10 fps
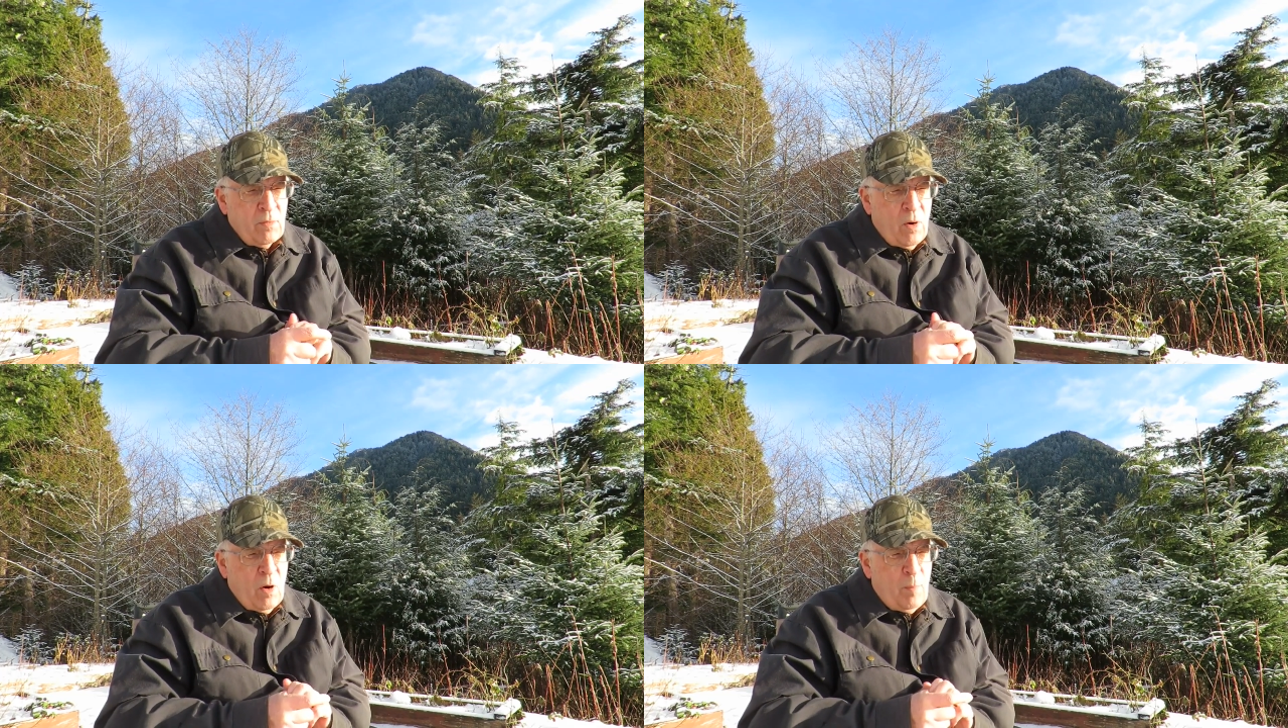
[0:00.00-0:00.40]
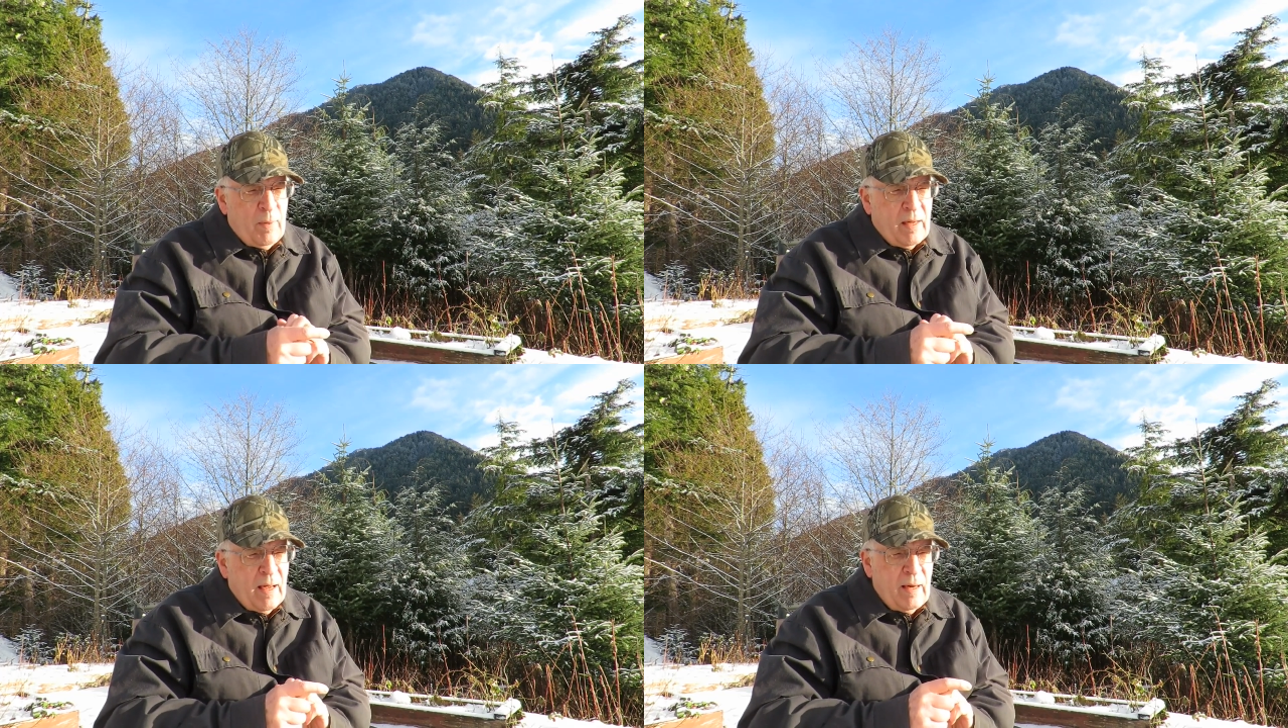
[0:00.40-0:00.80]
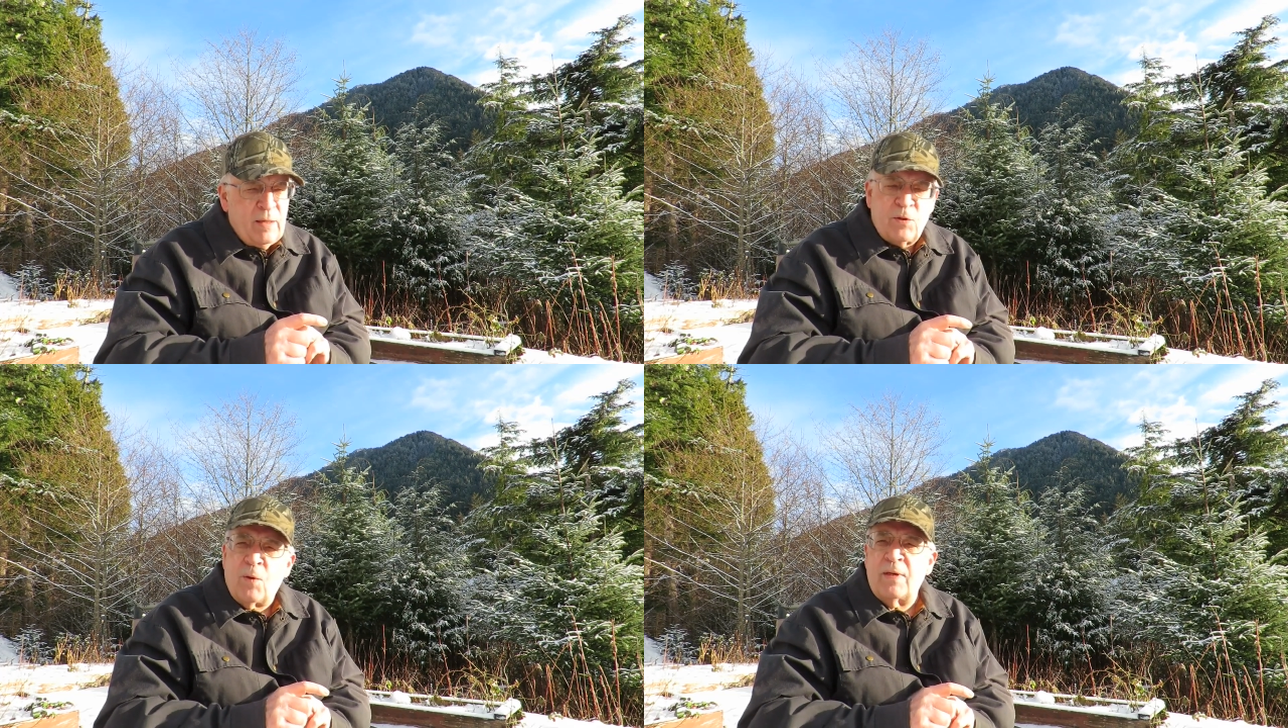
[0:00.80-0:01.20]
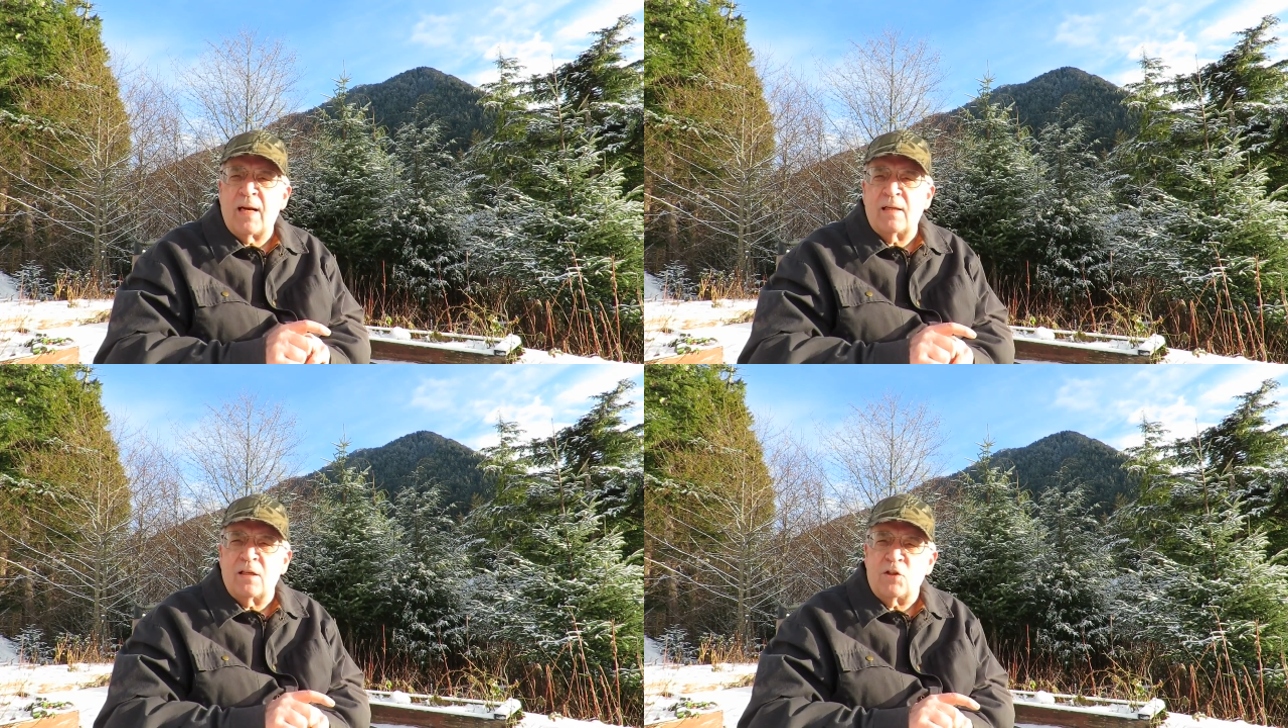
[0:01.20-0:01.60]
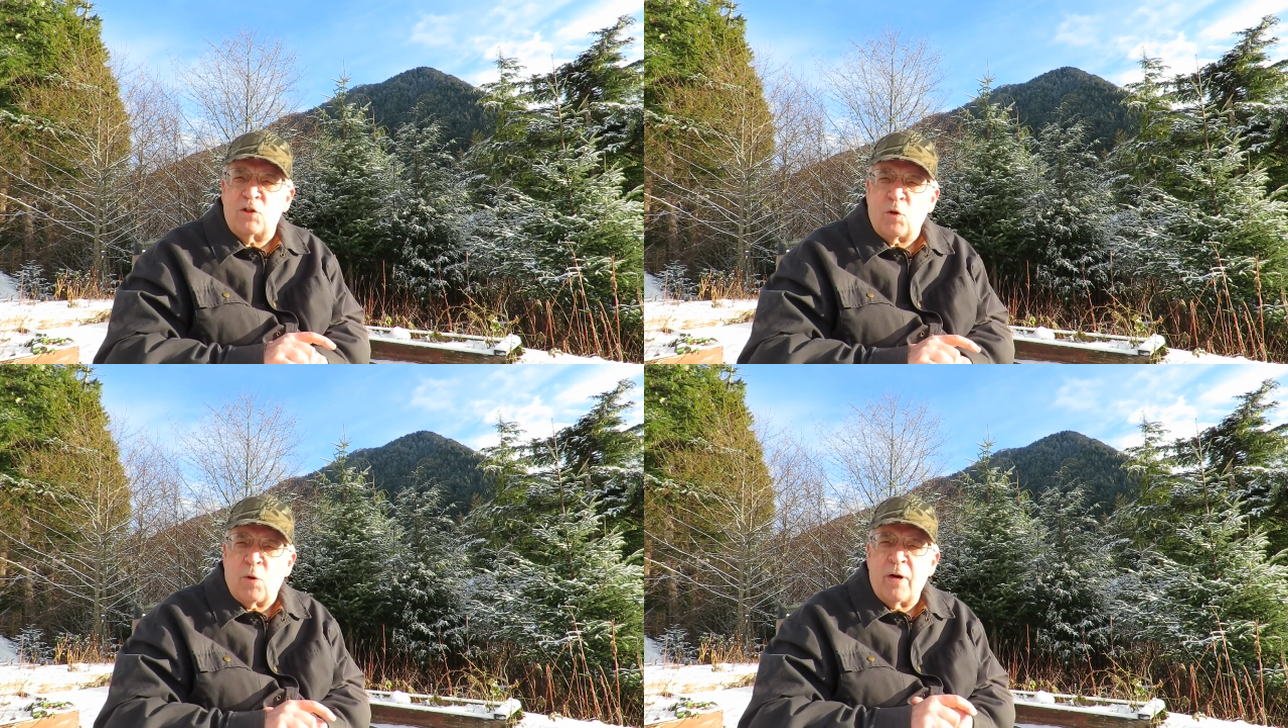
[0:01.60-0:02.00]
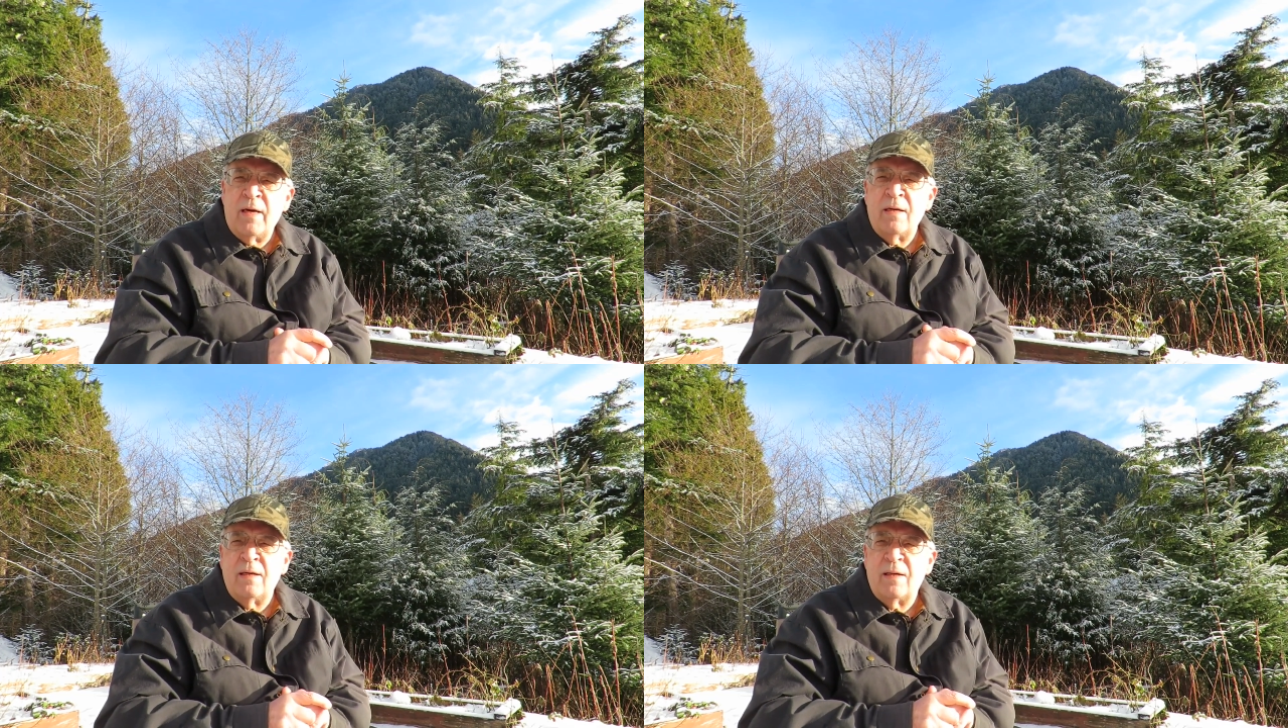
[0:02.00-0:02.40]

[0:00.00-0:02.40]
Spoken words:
So I hope you kind of enjoyed that little story.